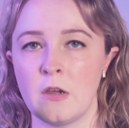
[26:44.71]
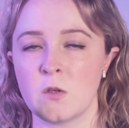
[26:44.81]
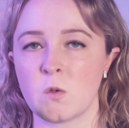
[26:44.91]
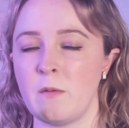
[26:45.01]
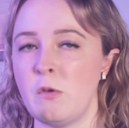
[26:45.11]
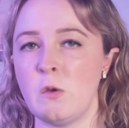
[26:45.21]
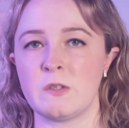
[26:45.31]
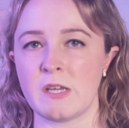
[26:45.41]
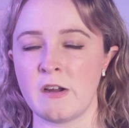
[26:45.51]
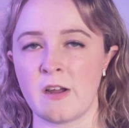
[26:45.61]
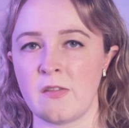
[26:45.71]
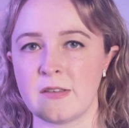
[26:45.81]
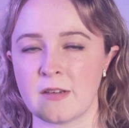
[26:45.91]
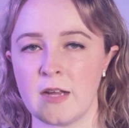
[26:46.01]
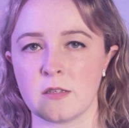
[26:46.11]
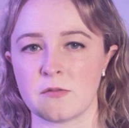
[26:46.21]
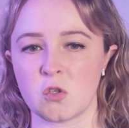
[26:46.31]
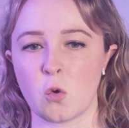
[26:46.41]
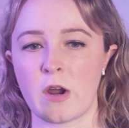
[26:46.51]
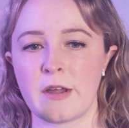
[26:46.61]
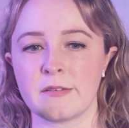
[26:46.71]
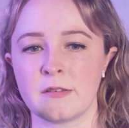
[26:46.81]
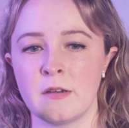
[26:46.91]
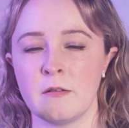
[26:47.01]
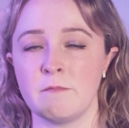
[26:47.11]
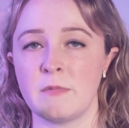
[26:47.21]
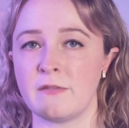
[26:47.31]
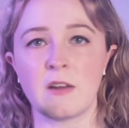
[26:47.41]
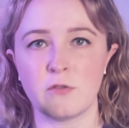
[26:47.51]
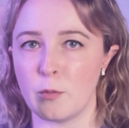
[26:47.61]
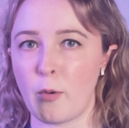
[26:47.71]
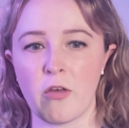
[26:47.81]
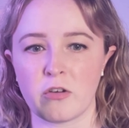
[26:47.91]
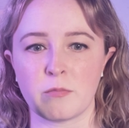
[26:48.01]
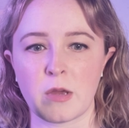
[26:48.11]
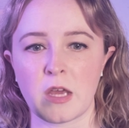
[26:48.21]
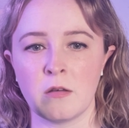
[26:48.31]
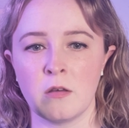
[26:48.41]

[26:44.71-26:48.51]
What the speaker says: So I'm used to hearing these kinds of stories. They've never bothered me.